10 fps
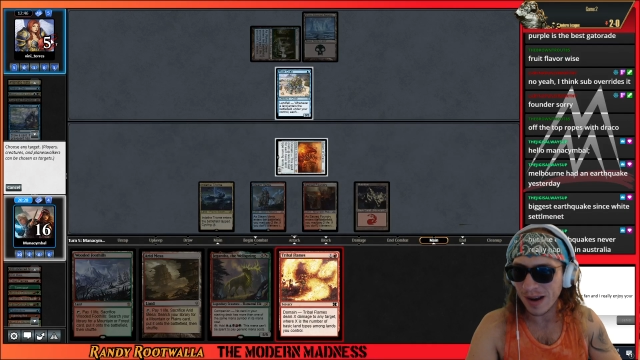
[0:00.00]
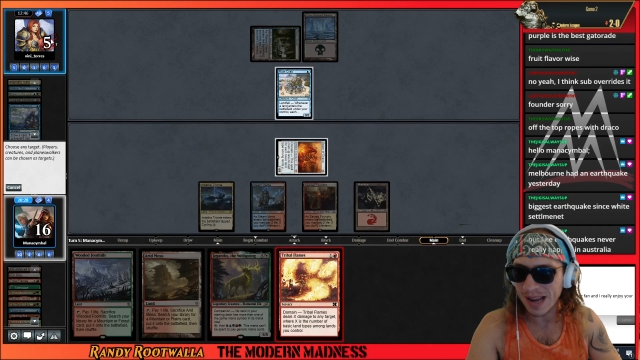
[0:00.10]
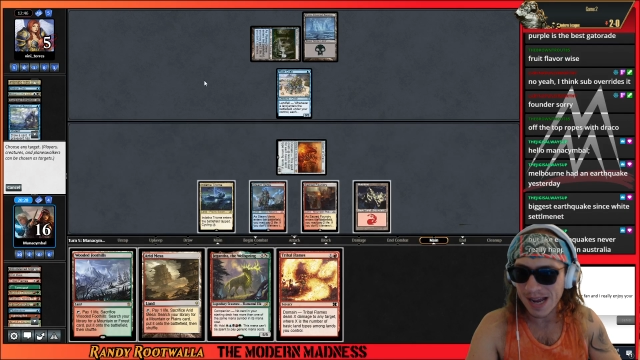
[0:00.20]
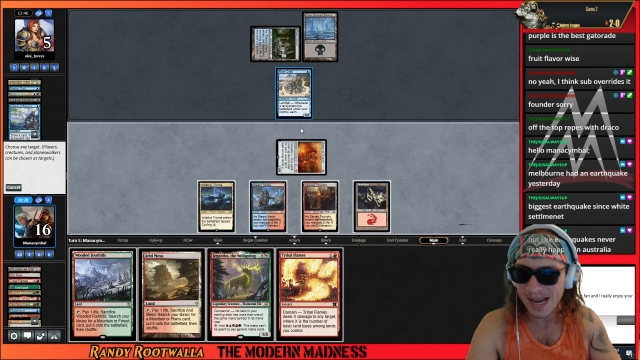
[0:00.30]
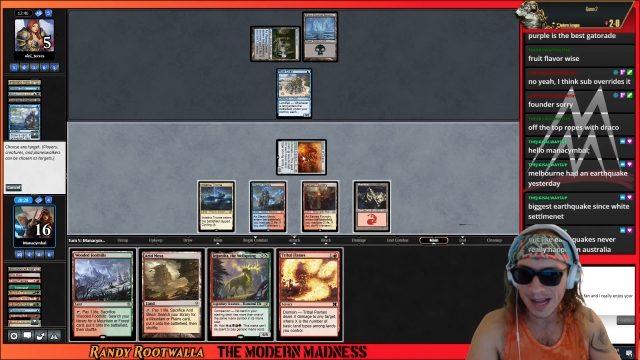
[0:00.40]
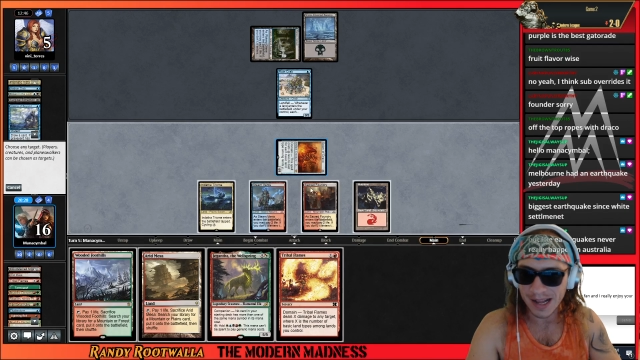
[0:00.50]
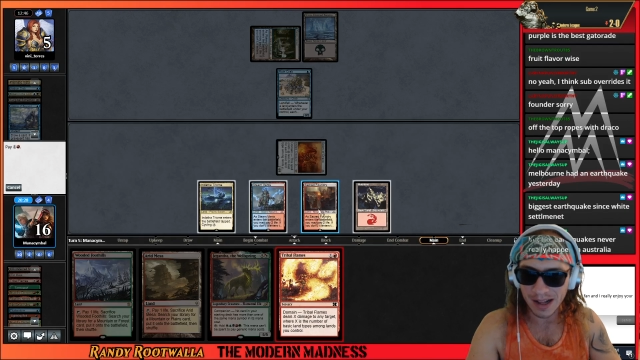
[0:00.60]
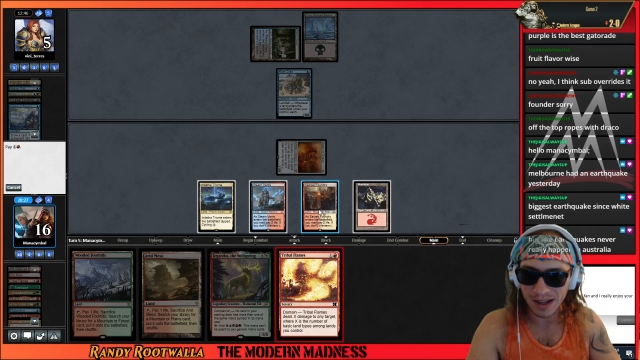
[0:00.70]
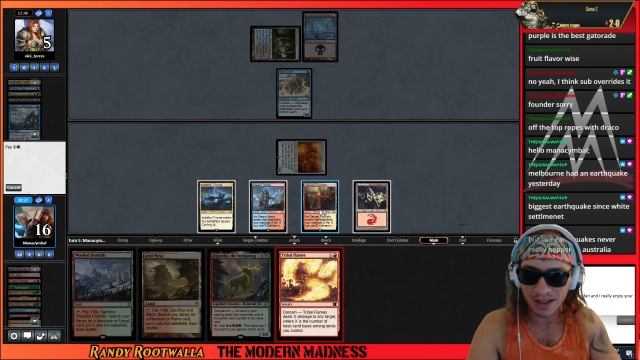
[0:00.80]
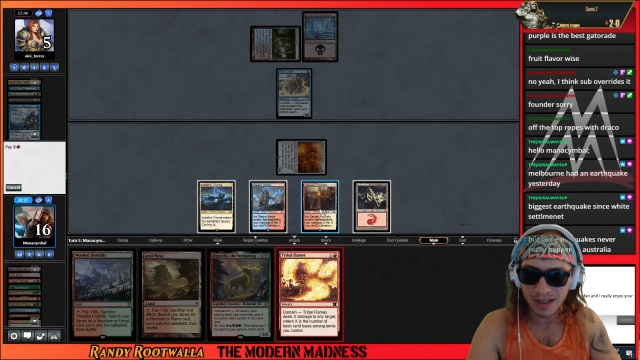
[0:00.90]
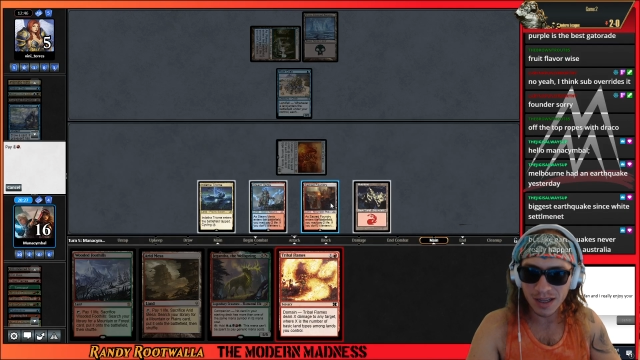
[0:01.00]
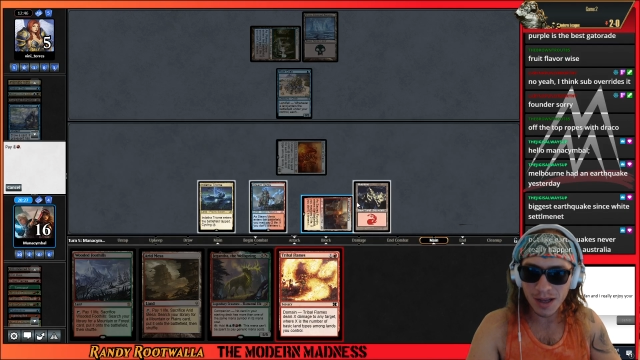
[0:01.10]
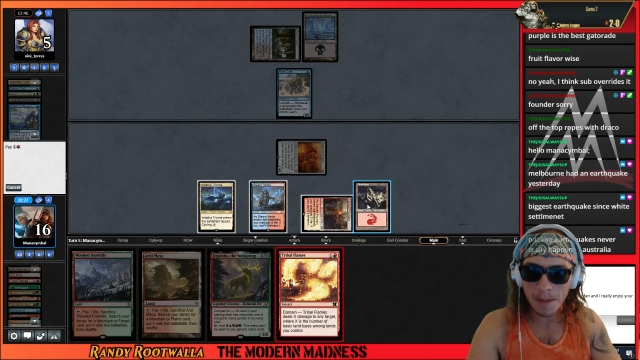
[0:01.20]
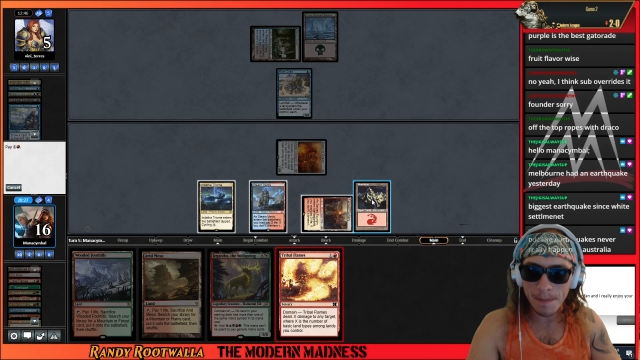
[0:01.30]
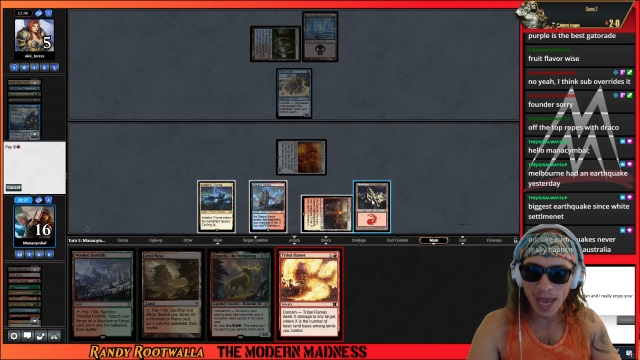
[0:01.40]
yeah.
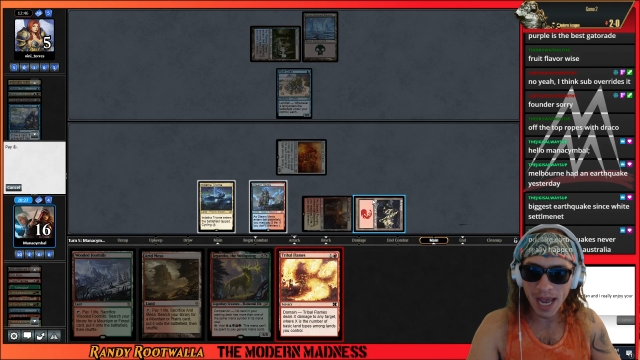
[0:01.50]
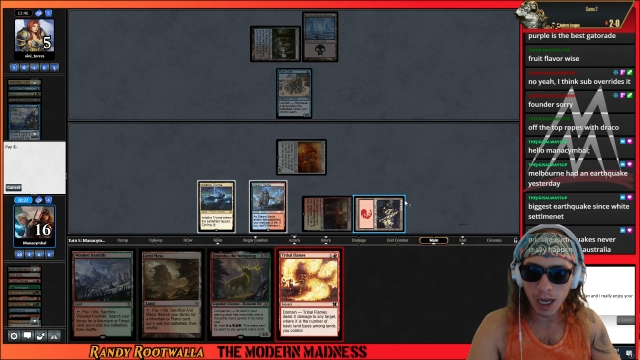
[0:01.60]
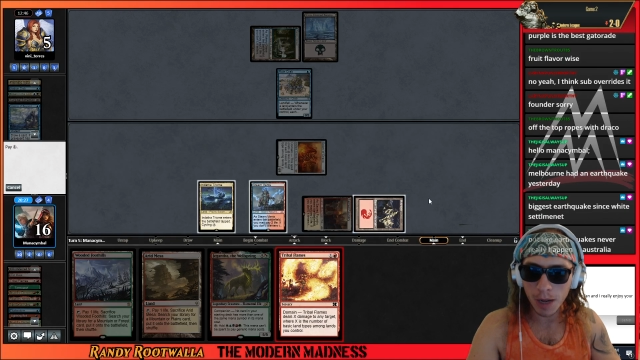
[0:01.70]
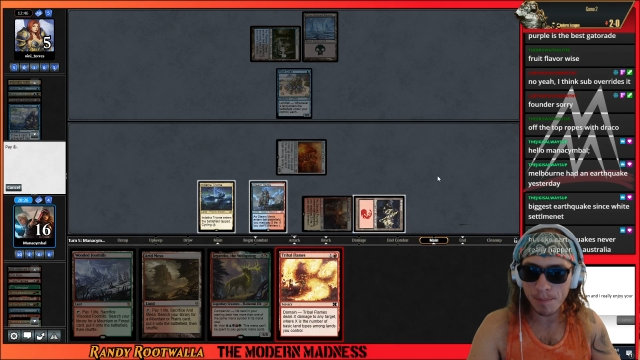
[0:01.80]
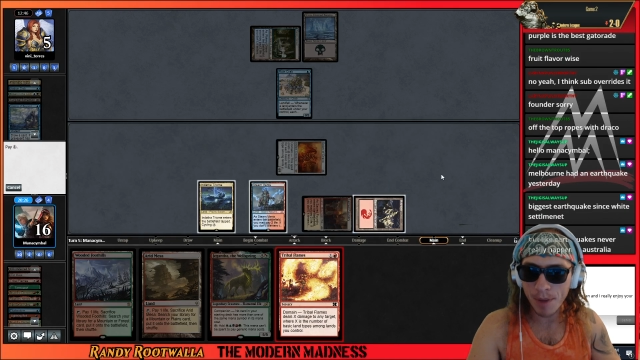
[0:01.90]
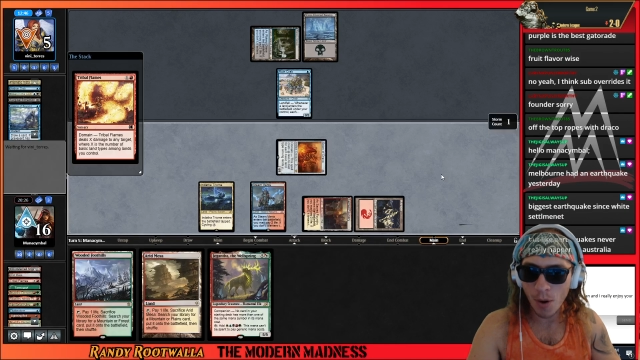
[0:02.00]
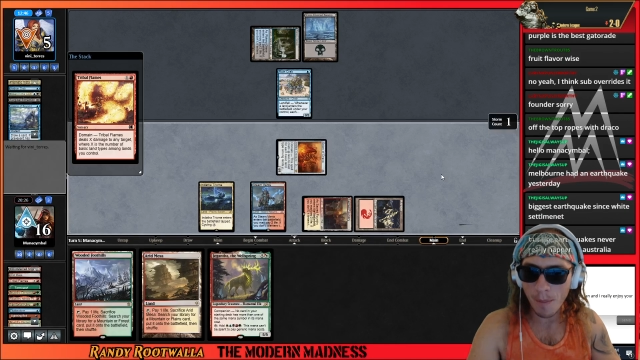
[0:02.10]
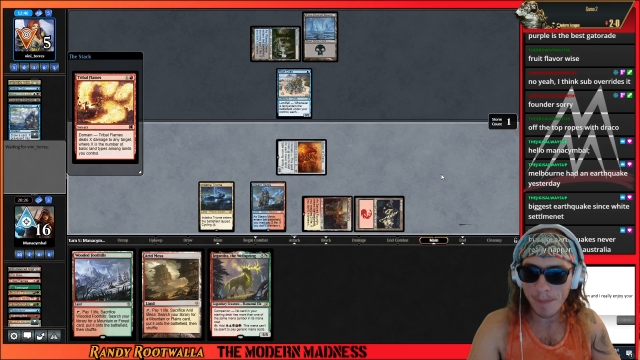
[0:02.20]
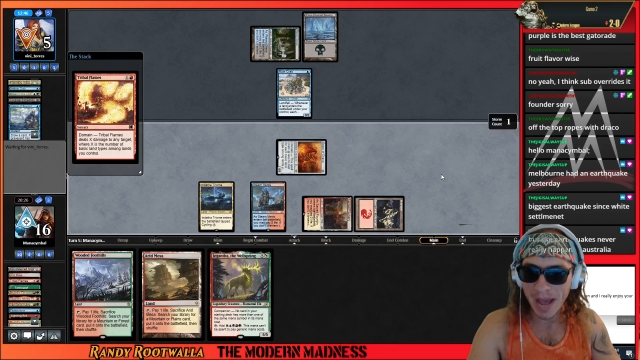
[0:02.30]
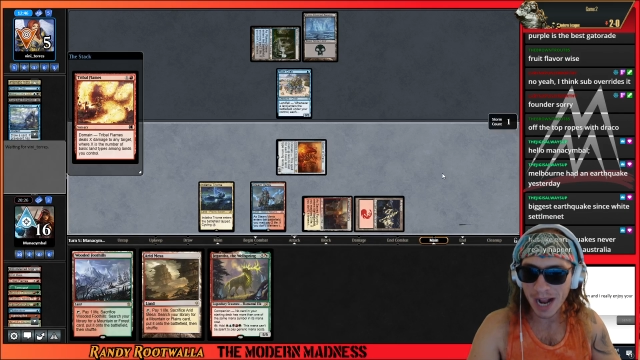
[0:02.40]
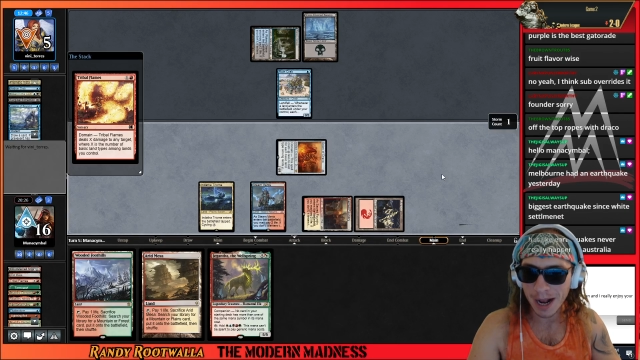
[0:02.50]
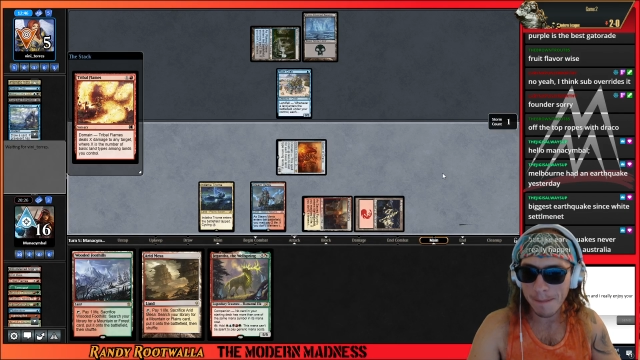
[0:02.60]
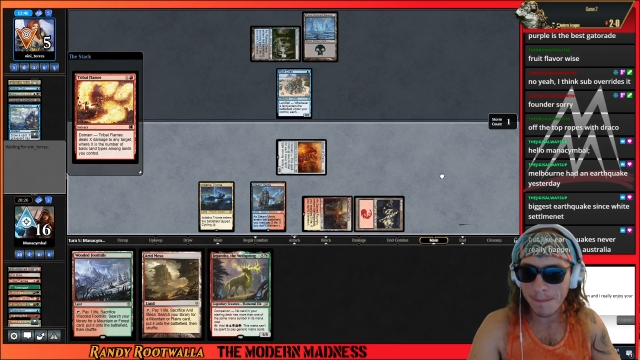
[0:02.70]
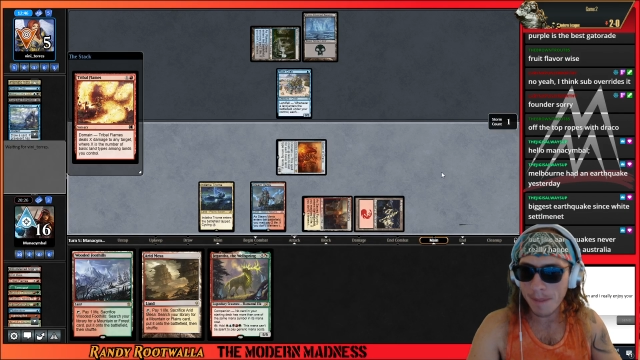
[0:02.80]
Pack 'em out, pack 'em